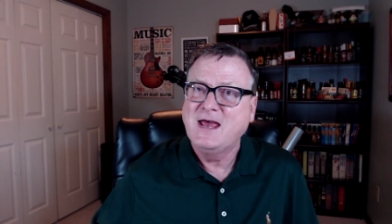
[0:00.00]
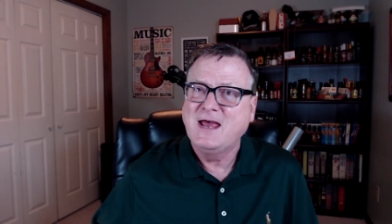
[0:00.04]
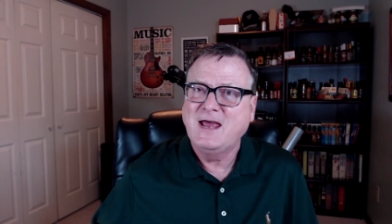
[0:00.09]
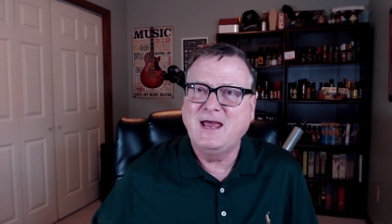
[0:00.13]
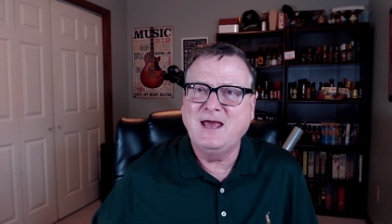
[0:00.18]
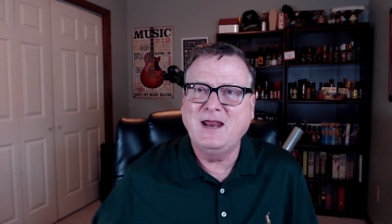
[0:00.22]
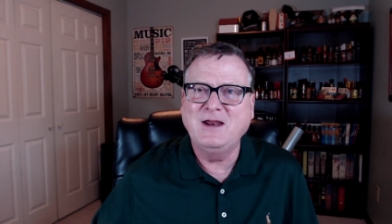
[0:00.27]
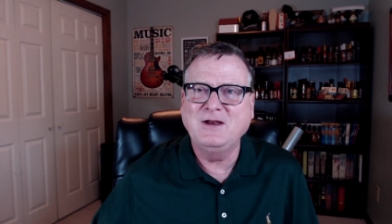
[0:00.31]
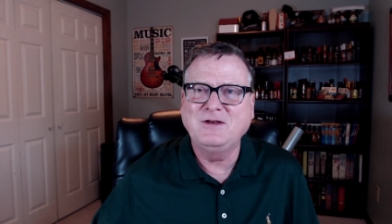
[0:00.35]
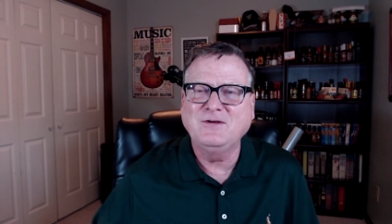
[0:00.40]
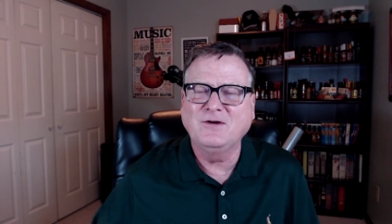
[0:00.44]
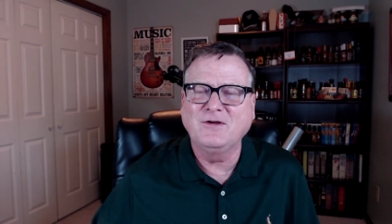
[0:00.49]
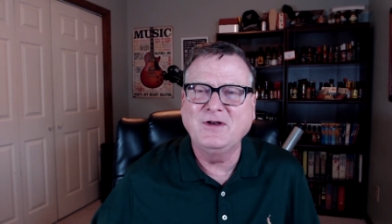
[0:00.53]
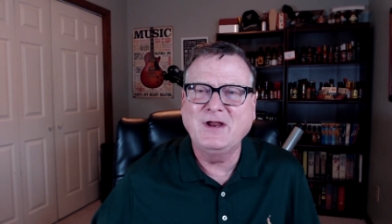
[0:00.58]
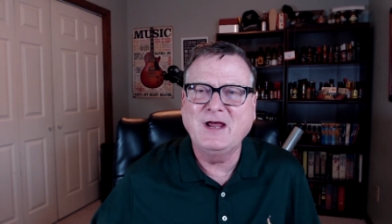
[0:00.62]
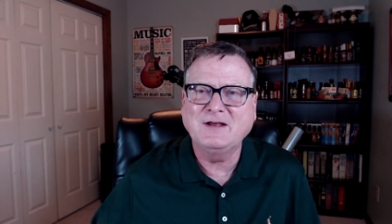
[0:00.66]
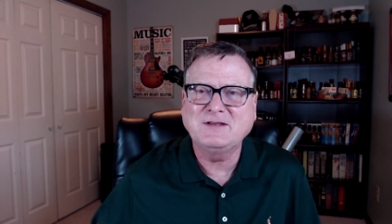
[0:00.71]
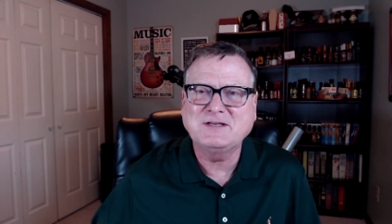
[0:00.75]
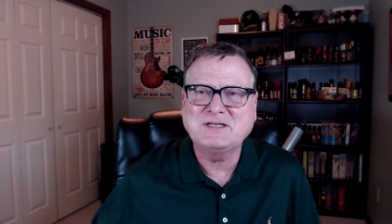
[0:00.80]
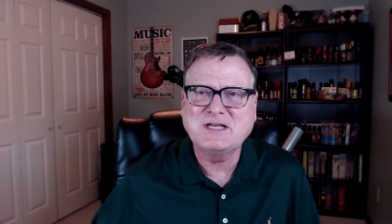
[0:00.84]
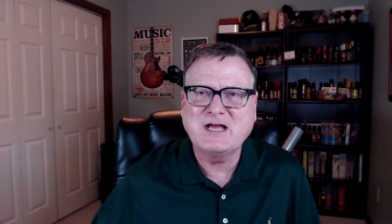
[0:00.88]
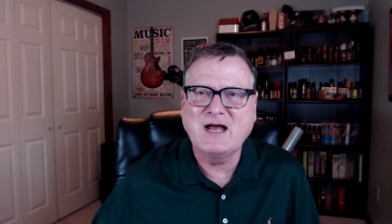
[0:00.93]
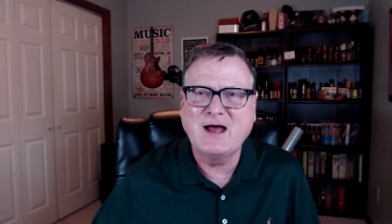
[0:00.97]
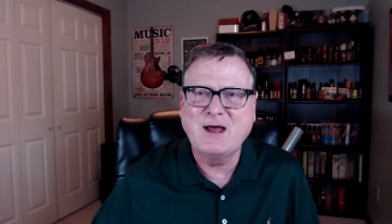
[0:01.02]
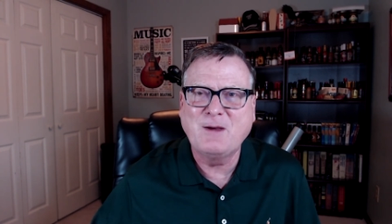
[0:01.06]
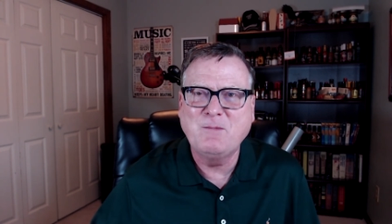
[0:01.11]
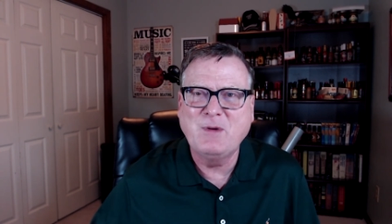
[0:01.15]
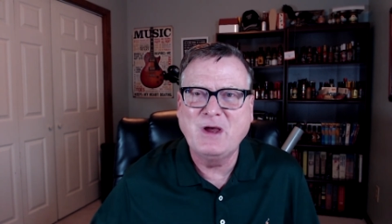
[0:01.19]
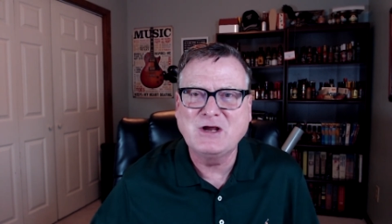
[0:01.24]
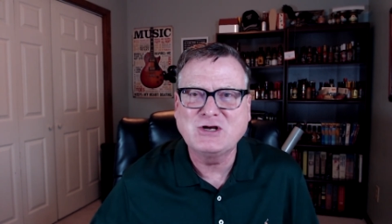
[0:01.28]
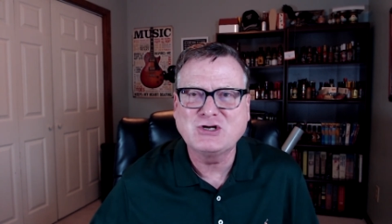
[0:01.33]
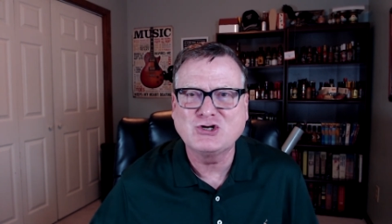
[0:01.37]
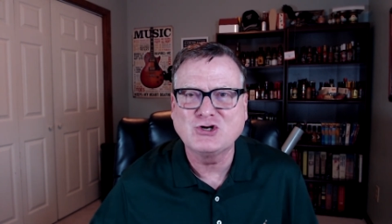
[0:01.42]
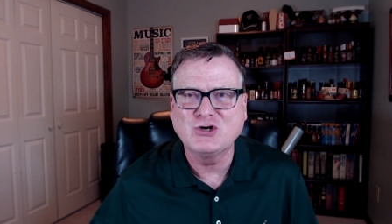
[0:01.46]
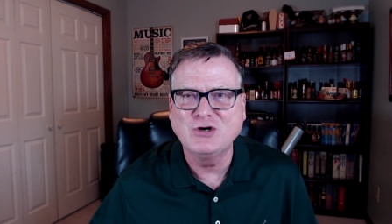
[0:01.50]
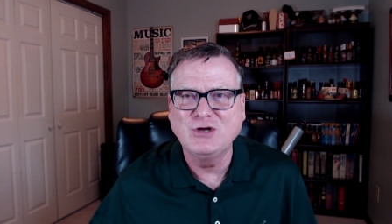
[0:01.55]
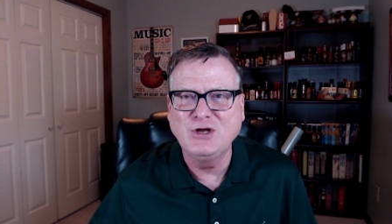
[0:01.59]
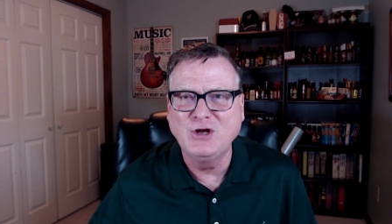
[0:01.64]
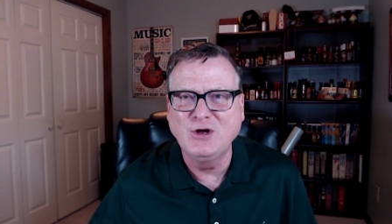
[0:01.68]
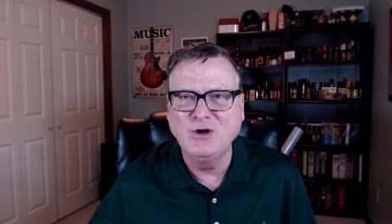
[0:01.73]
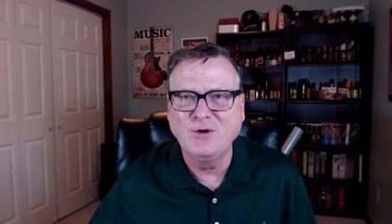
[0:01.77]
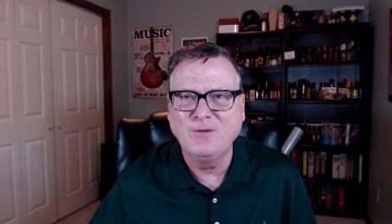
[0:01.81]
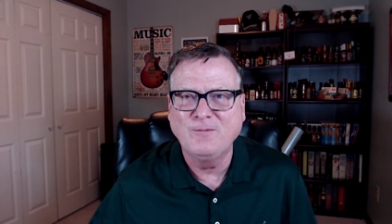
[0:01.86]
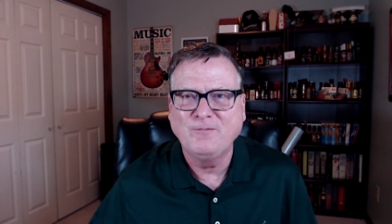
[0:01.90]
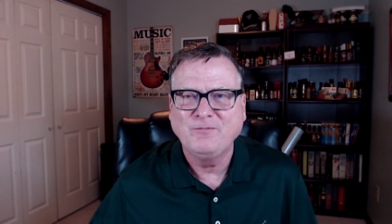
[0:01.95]
And until next time, make sure
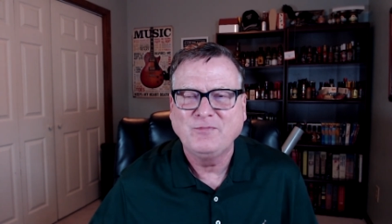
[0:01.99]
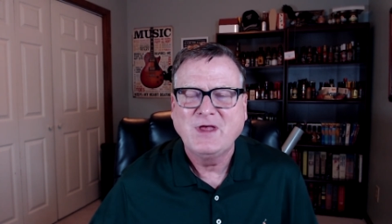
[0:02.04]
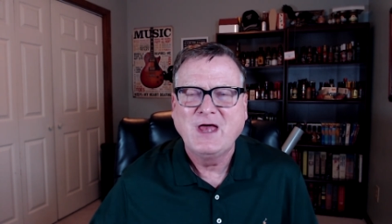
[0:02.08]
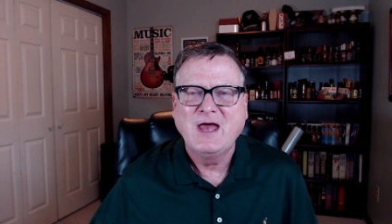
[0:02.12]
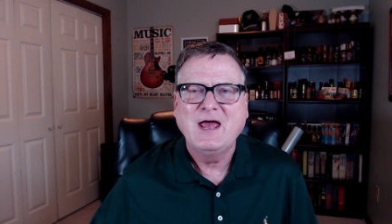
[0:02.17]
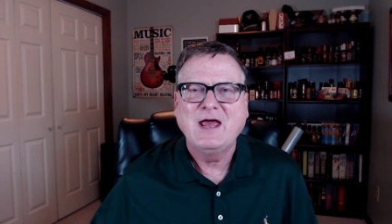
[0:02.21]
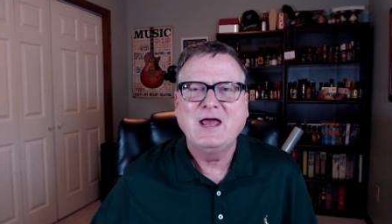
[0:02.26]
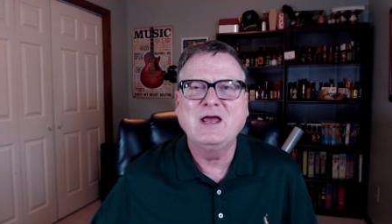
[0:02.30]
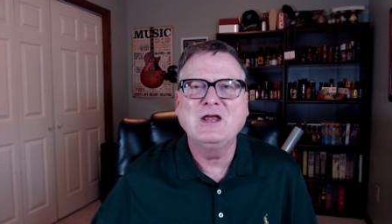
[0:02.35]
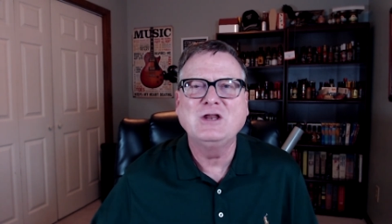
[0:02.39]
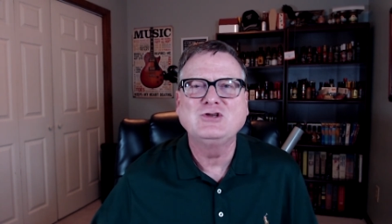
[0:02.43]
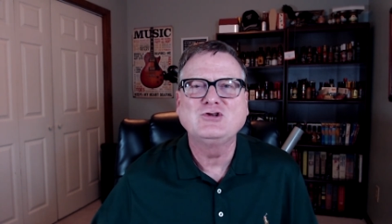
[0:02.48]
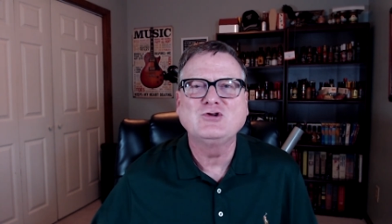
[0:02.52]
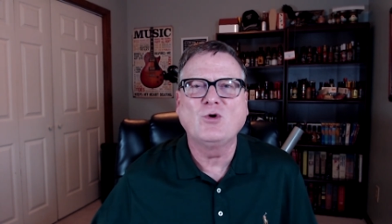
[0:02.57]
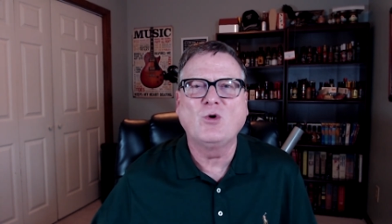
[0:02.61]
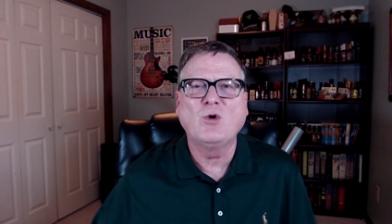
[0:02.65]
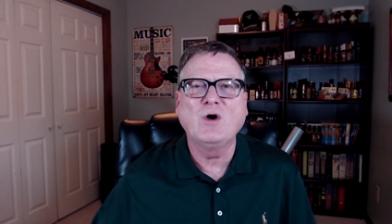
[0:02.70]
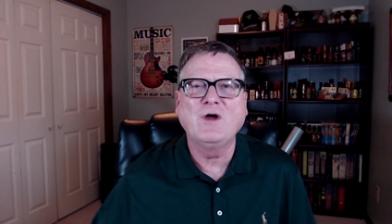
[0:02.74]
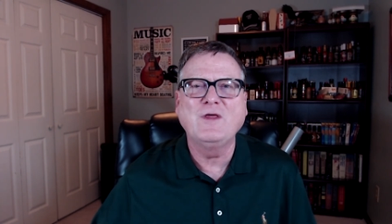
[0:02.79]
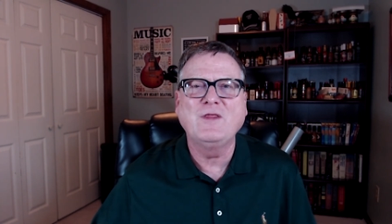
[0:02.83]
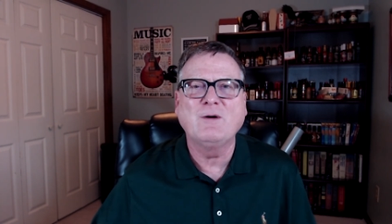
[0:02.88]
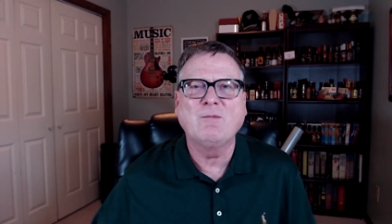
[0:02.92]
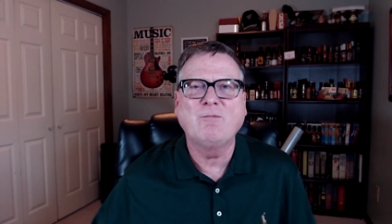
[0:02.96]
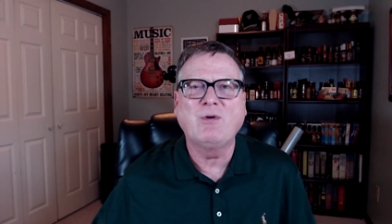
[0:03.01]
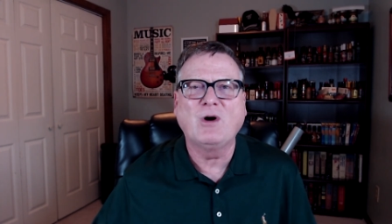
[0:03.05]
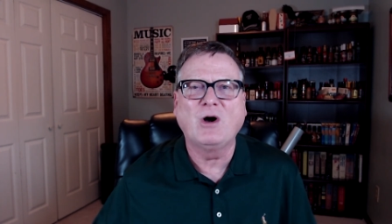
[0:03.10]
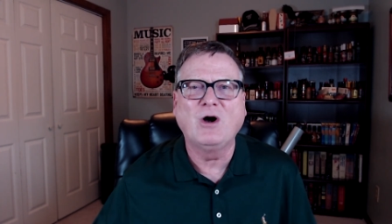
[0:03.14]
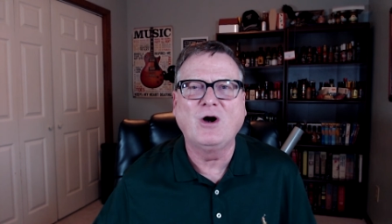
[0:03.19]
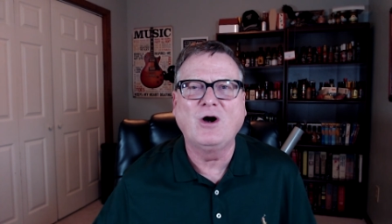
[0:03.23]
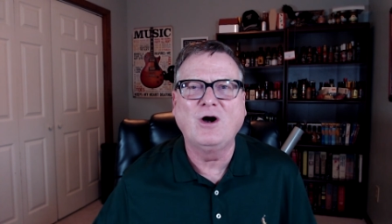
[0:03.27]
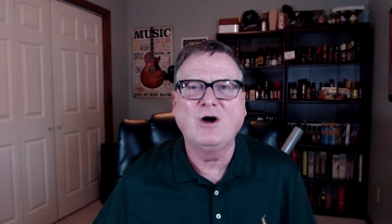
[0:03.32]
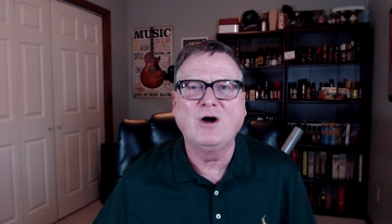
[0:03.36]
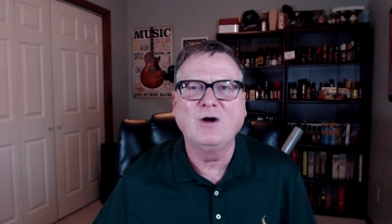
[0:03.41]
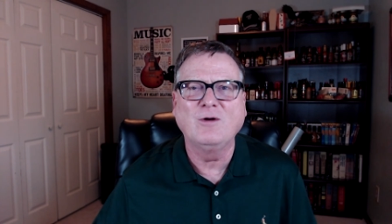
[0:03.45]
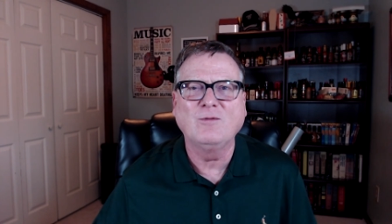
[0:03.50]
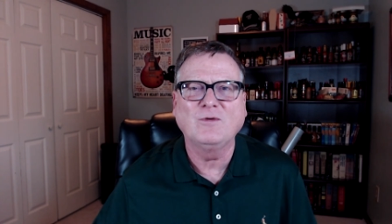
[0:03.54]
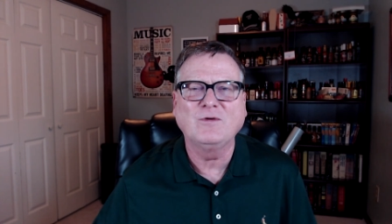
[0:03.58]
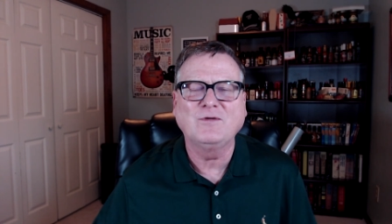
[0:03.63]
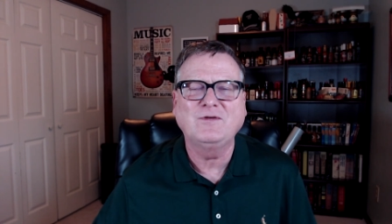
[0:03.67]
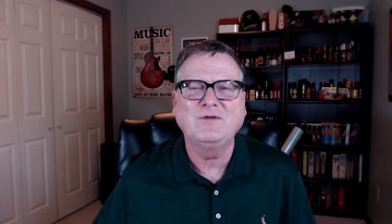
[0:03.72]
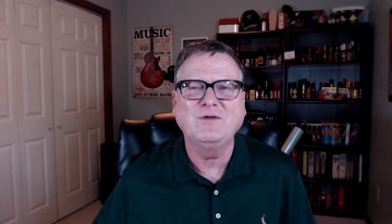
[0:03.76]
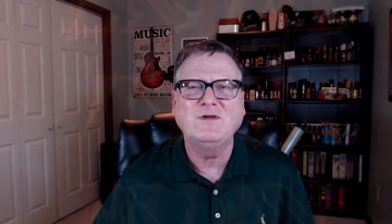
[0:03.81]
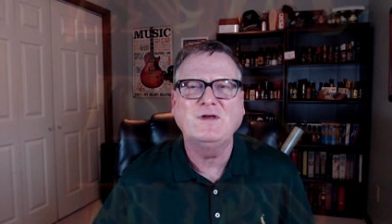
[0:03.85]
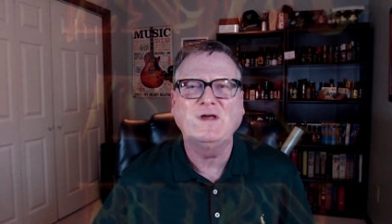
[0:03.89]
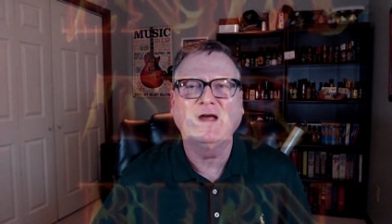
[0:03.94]
you enjoy the burn. We'll
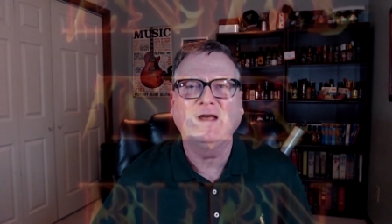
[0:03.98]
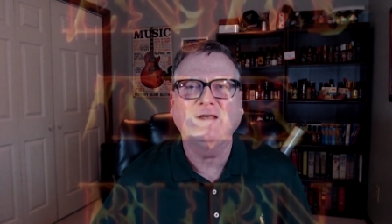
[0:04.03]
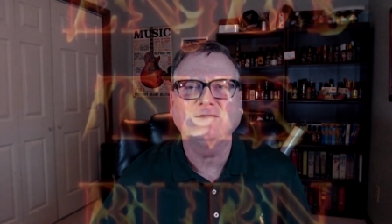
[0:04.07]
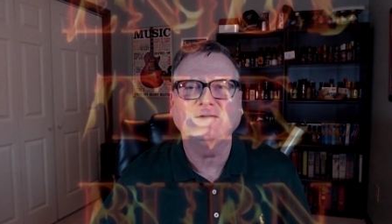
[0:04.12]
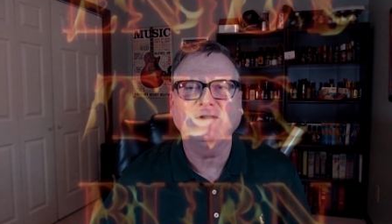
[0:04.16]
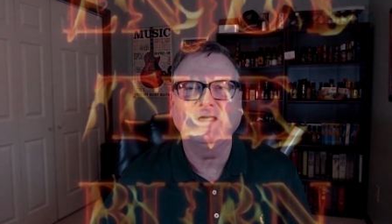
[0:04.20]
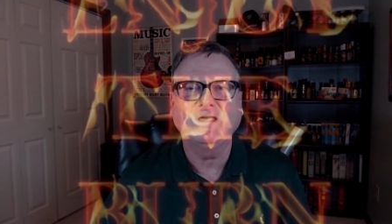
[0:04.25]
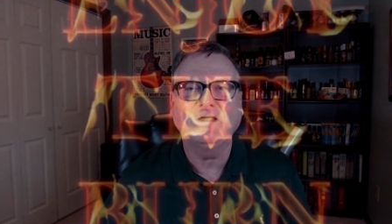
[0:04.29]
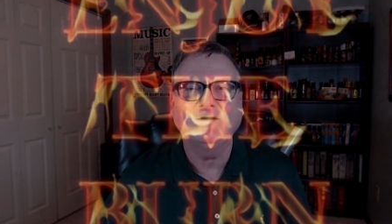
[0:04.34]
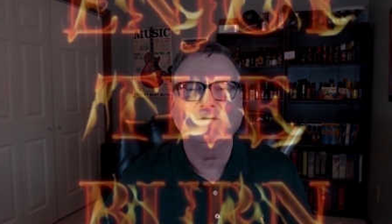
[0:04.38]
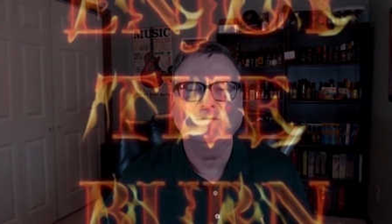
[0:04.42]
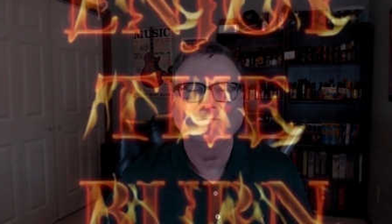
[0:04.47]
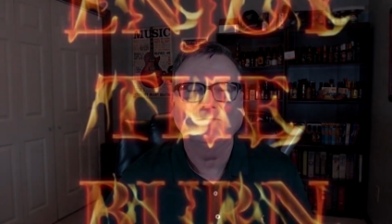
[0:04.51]
see you guys later.